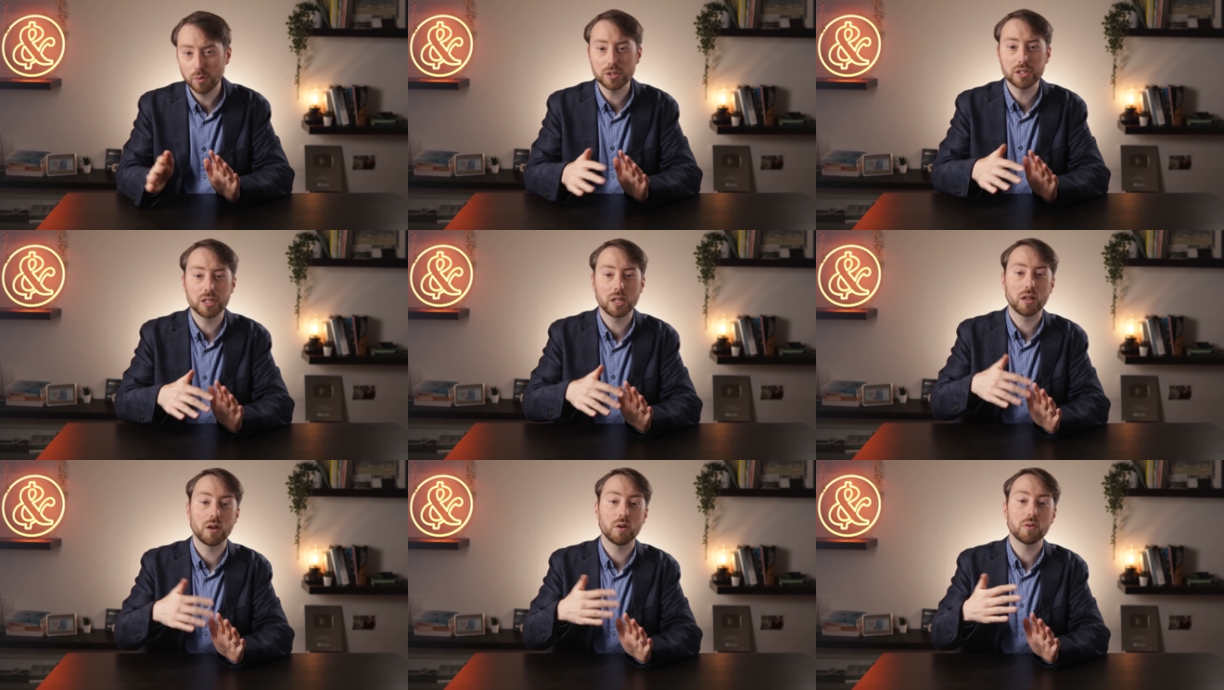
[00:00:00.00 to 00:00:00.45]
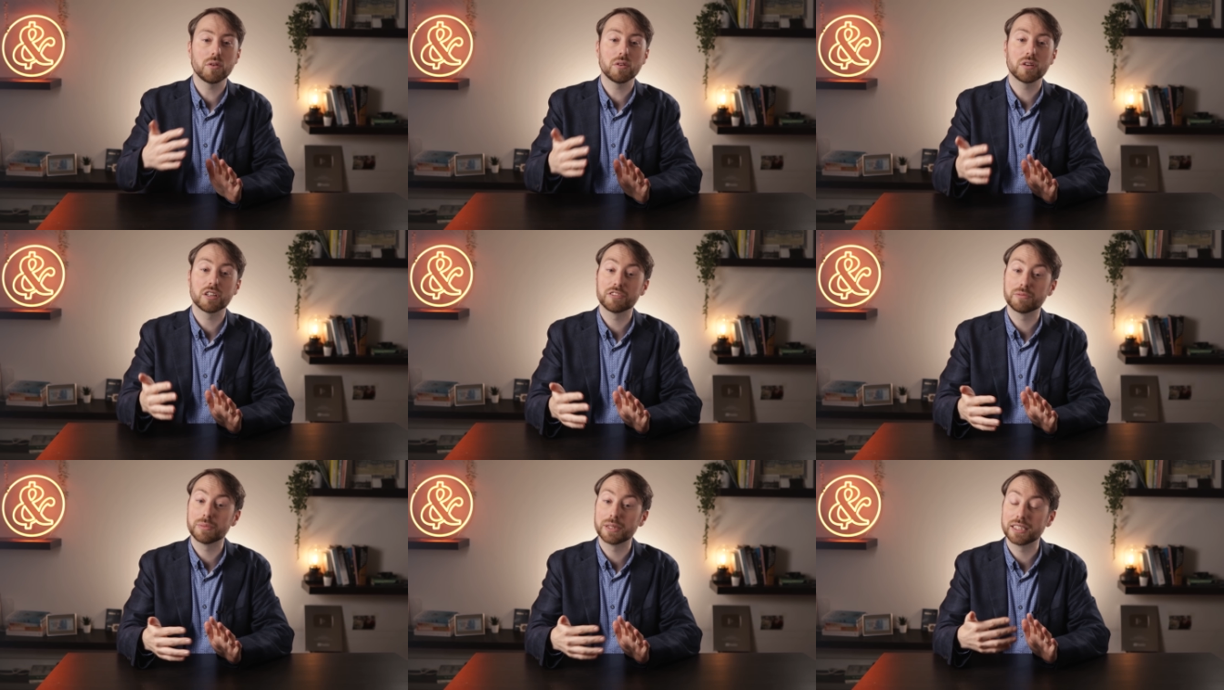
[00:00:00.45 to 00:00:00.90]
was the local
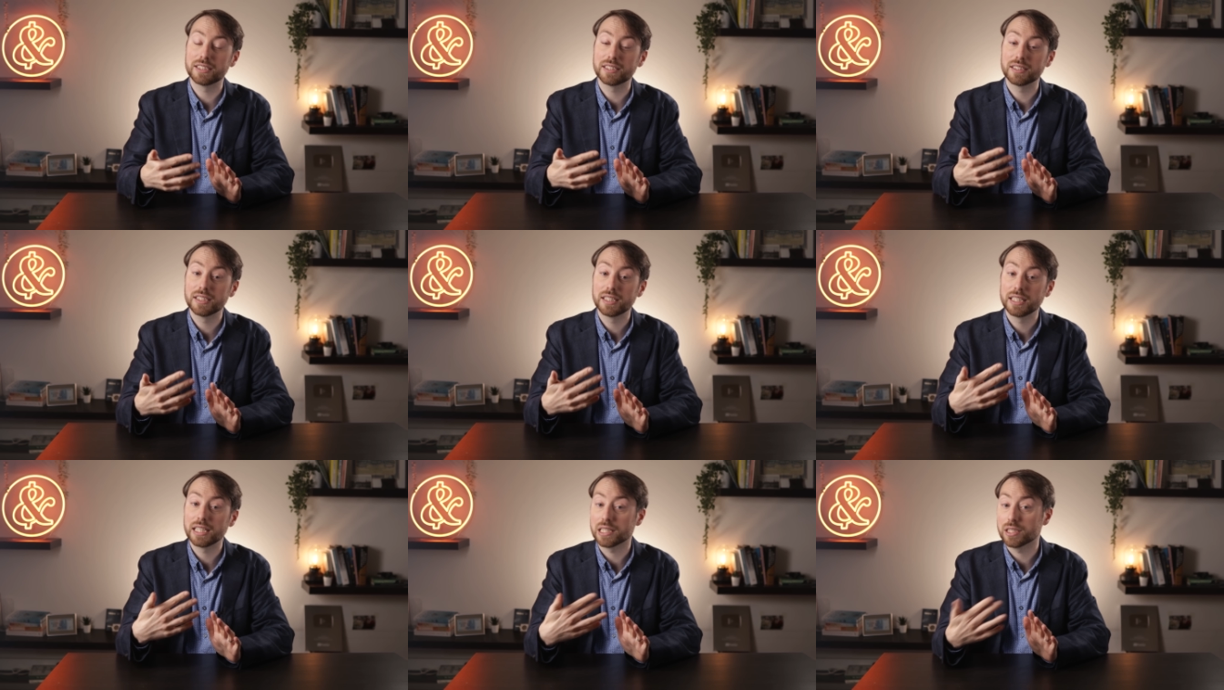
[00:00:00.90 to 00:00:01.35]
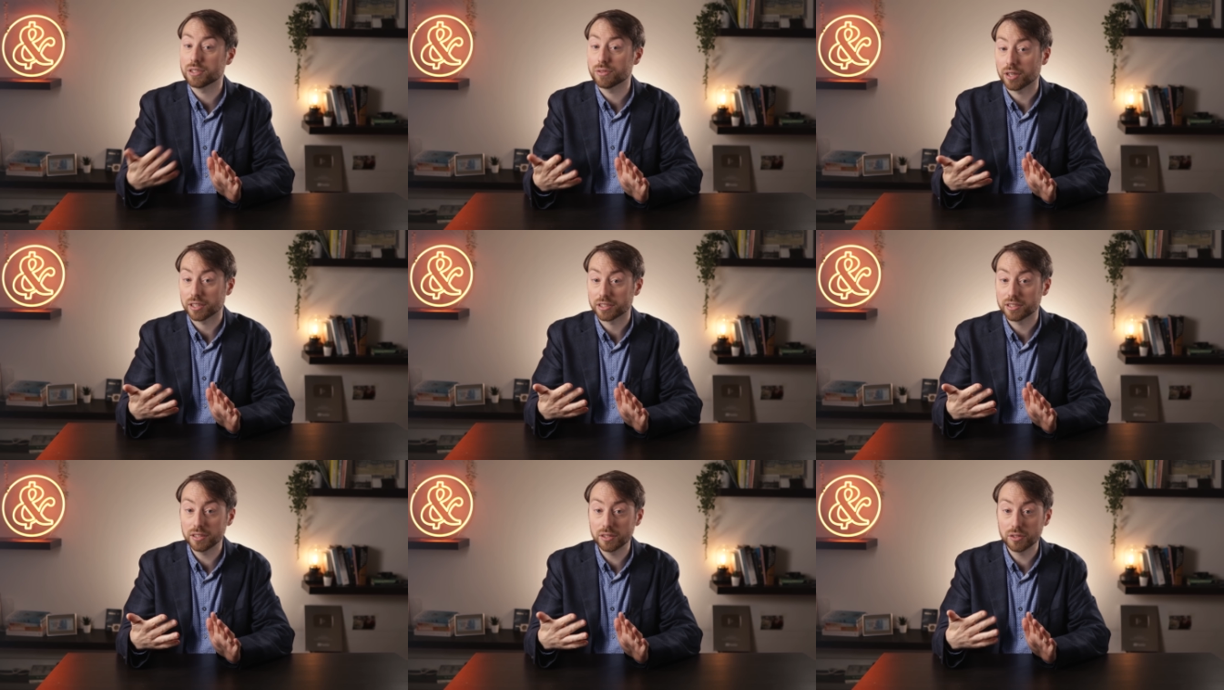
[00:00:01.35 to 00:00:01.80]
government
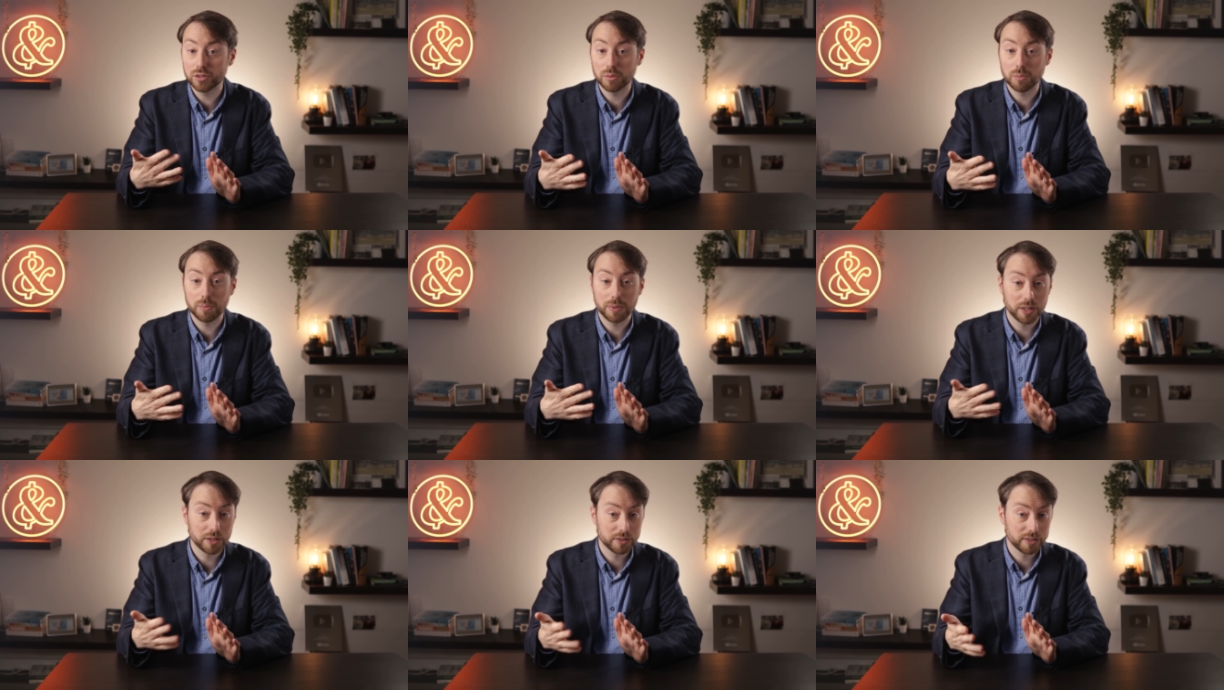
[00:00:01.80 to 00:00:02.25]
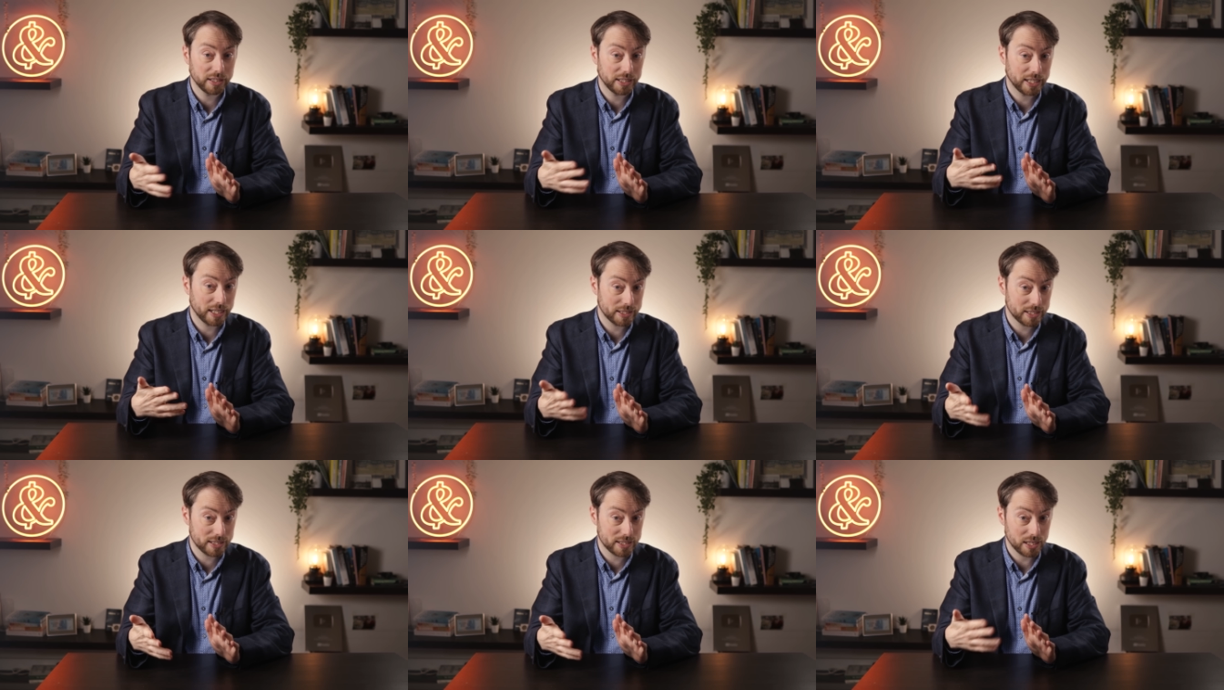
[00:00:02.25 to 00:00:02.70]
instructed to build the
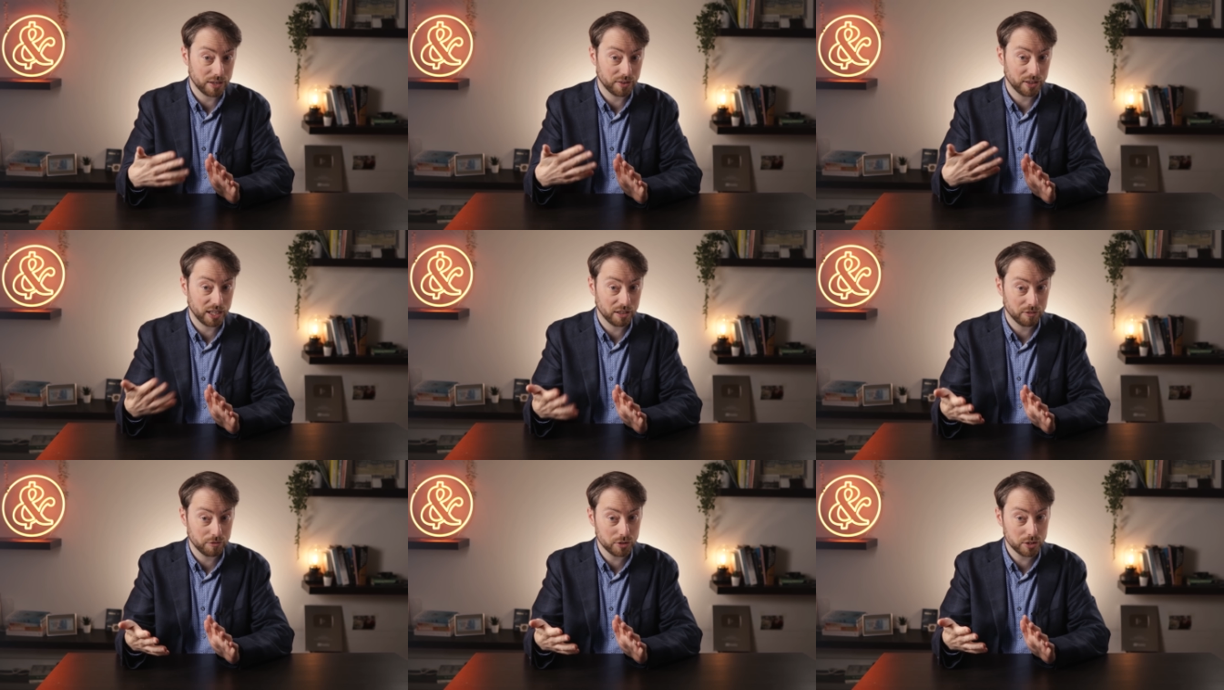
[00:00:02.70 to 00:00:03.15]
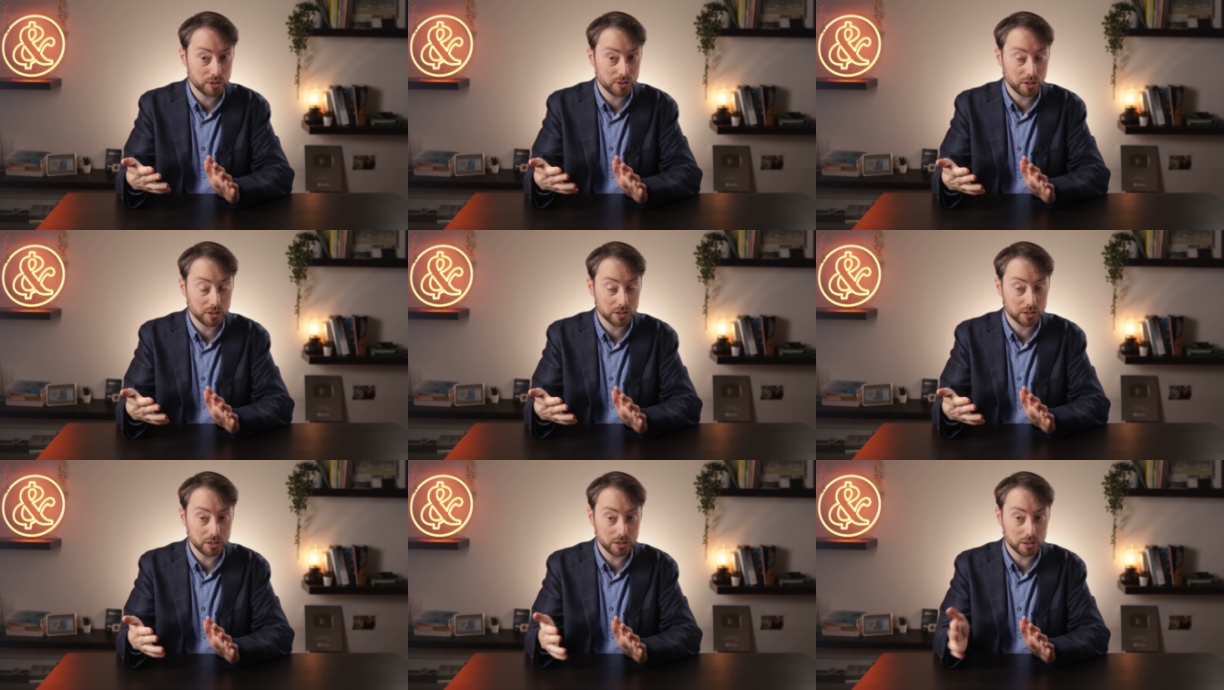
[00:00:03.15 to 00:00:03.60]
necessary
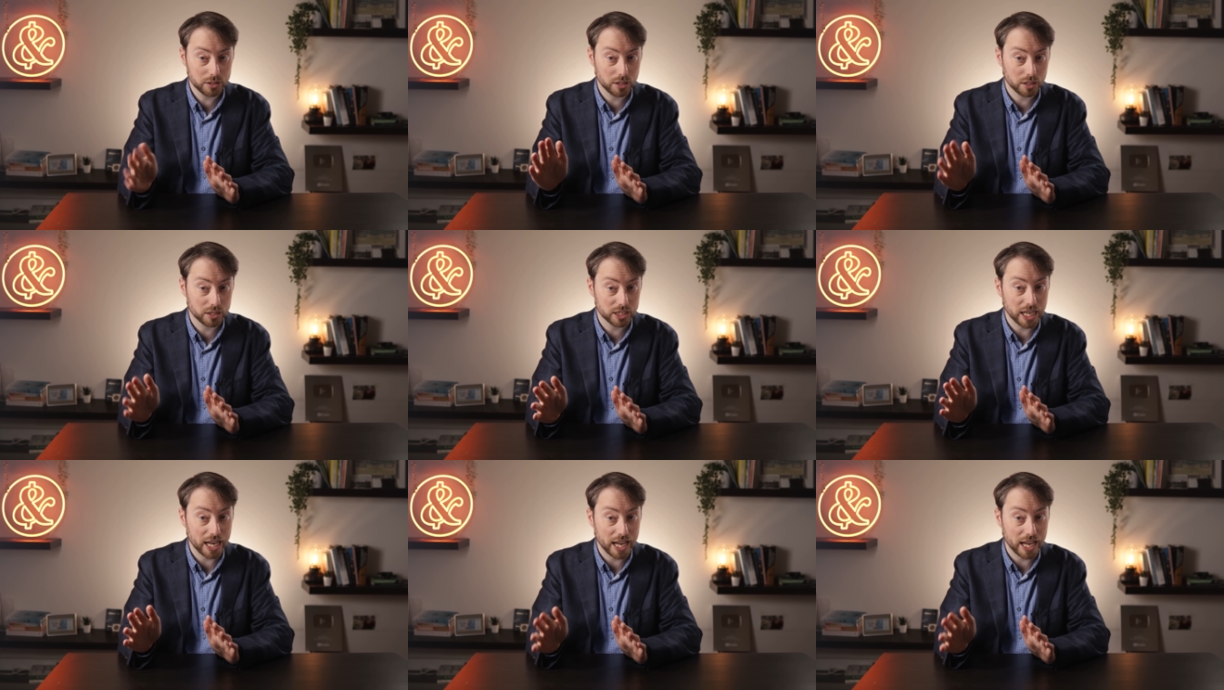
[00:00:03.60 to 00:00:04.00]
infrastructure, such